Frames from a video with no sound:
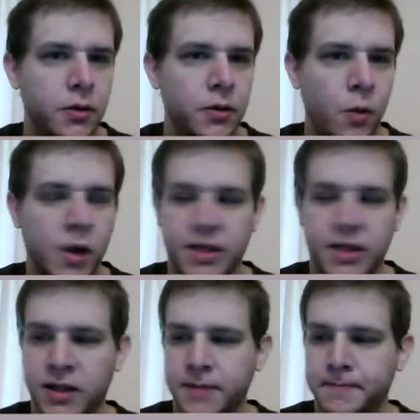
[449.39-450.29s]
what
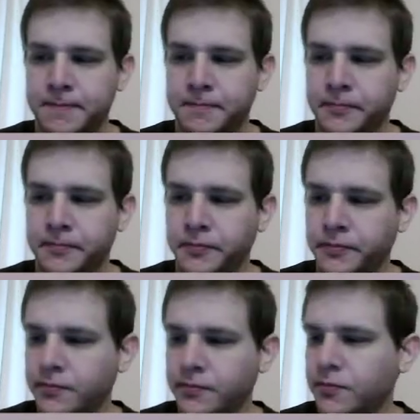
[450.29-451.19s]

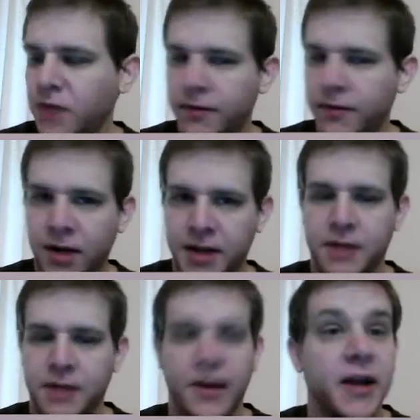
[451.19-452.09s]
phi
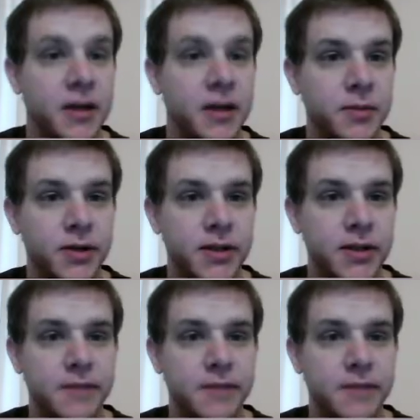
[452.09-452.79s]
of any number is.